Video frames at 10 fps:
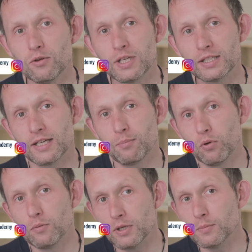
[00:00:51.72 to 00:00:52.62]
you get to that
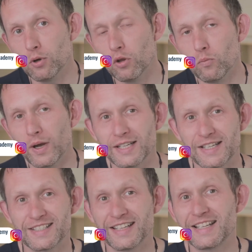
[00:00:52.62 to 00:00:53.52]
point where you put on the weight.
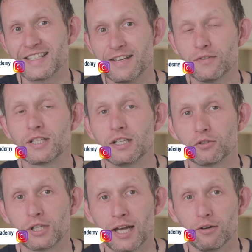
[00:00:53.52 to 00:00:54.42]
Let's say that's
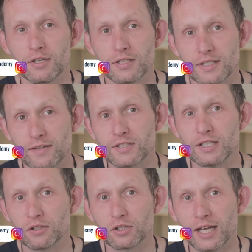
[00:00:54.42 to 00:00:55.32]
1,700 calories.
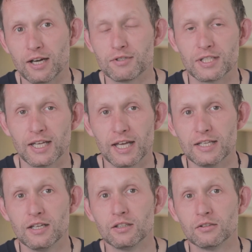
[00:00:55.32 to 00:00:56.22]
1,700 calories a
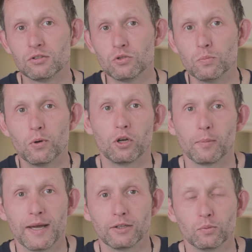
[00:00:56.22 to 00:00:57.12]
day, you put on a
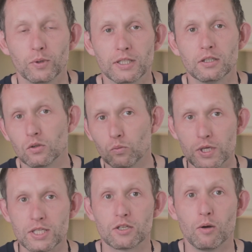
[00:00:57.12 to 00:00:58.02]
pound a week. We
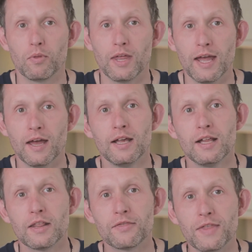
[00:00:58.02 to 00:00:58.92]
stop there.
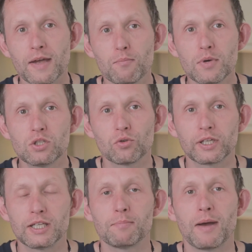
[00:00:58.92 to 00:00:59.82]
Then we
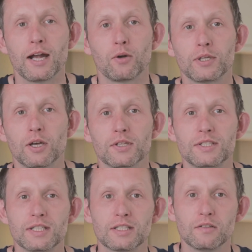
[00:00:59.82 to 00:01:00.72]
trickle it back. We go to
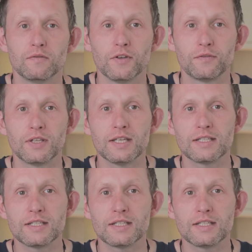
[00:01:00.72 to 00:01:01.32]
1,650,